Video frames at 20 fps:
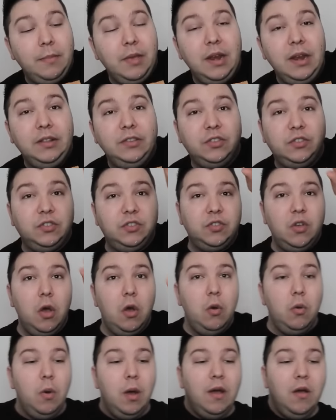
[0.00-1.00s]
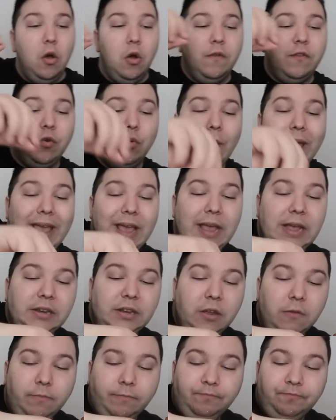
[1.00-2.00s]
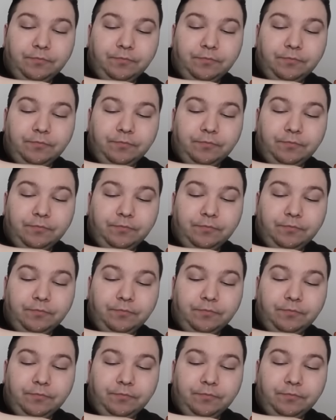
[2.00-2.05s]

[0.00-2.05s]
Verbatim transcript: I'm getting so overweight.